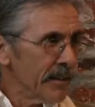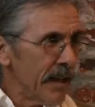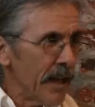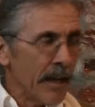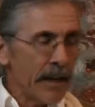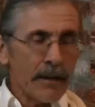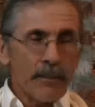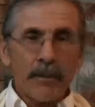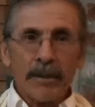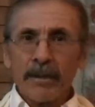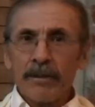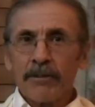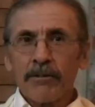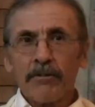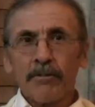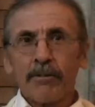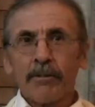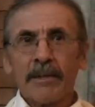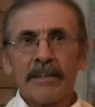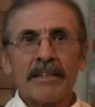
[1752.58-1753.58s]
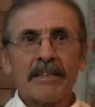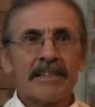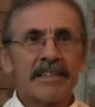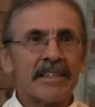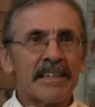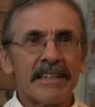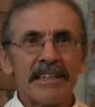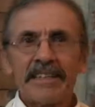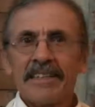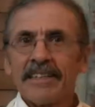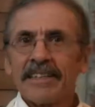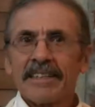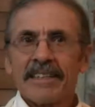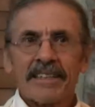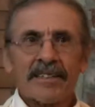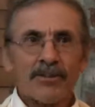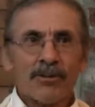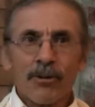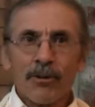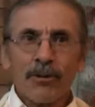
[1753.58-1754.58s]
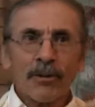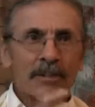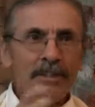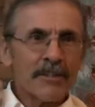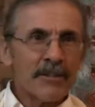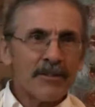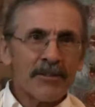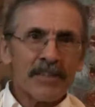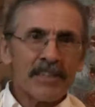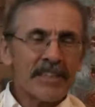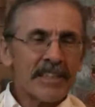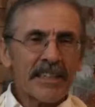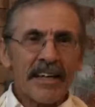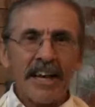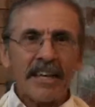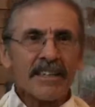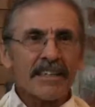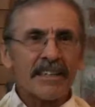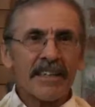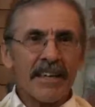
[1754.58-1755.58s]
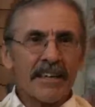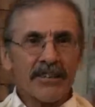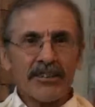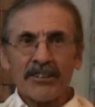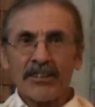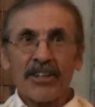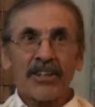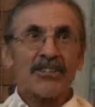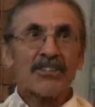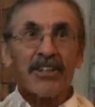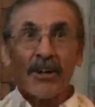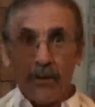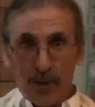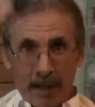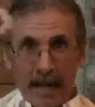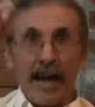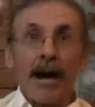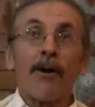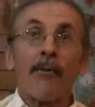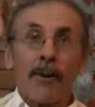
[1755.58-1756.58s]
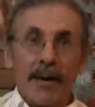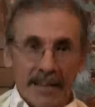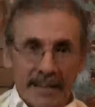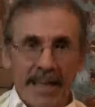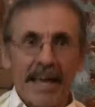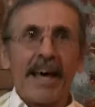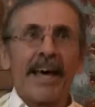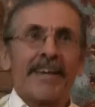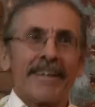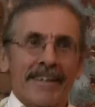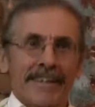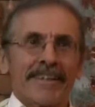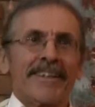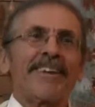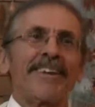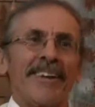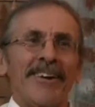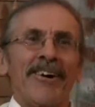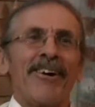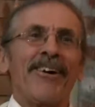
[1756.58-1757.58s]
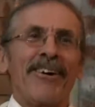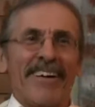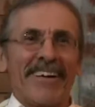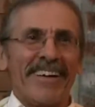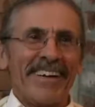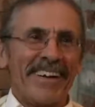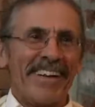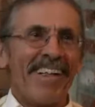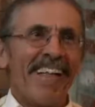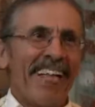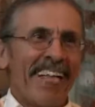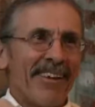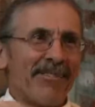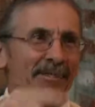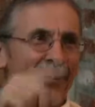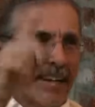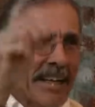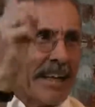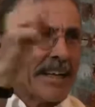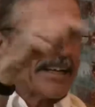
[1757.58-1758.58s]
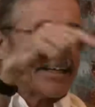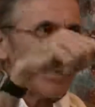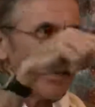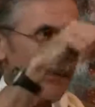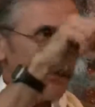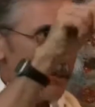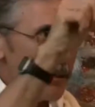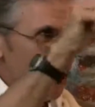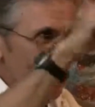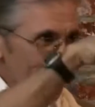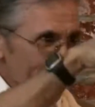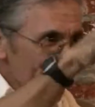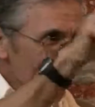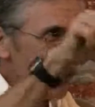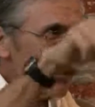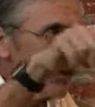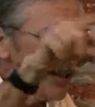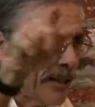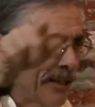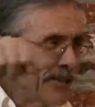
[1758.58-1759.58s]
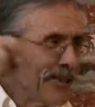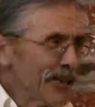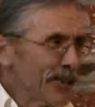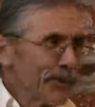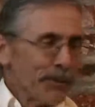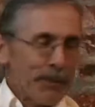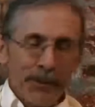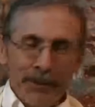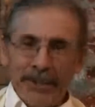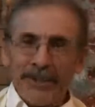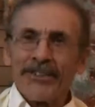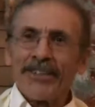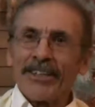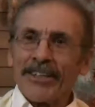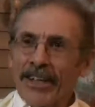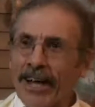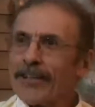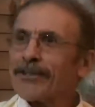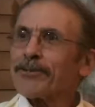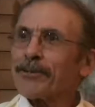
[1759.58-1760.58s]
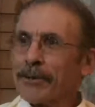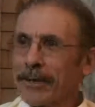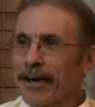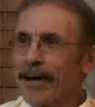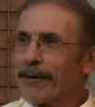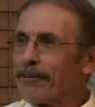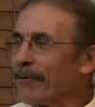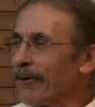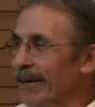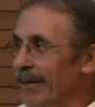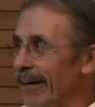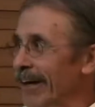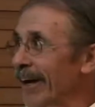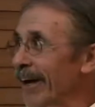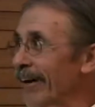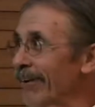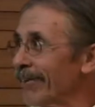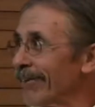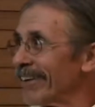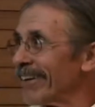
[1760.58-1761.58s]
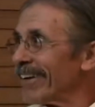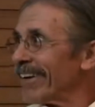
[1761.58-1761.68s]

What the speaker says: Anybody who reads his stories of his intoxication, they say, okay, I want that. You know, forget enlightenment. Whatever he's experiencing, that's what I want to have.